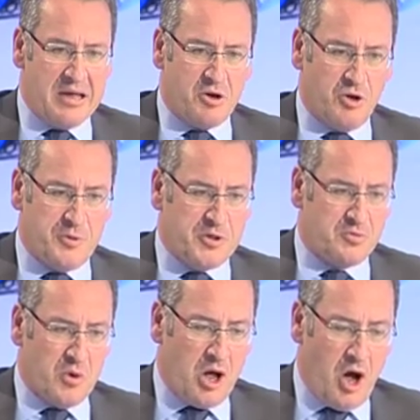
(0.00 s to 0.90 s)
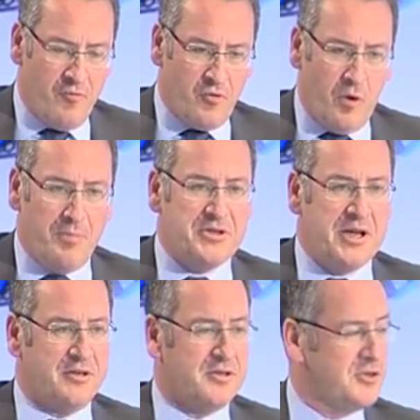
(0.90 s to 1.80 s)
contributes
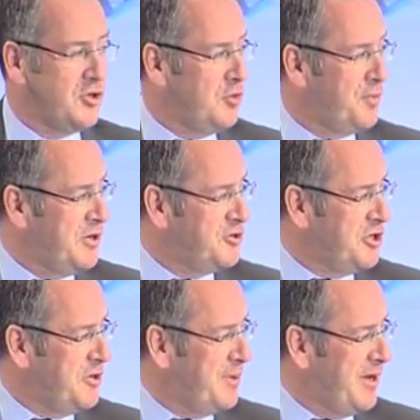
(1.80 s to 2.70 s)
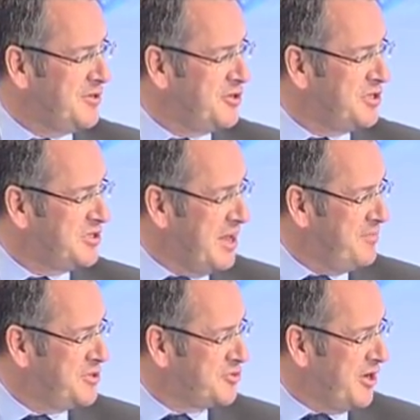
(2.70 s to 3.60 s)
0.5% to European GDP. So it does
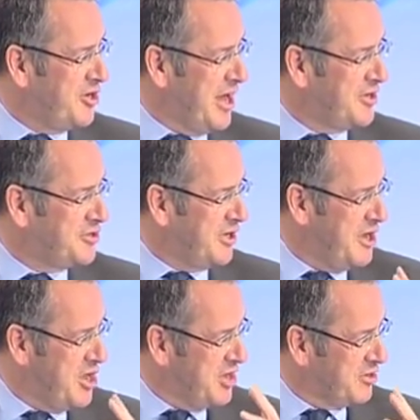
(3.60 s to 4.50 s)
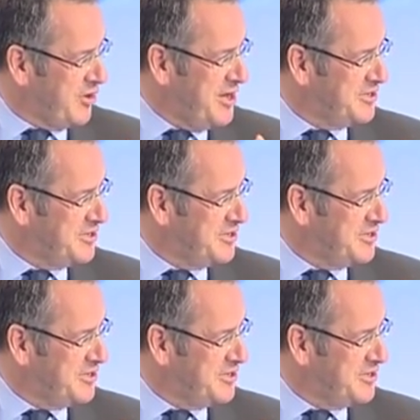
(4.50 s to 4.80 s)
demonstrate, actually, creating a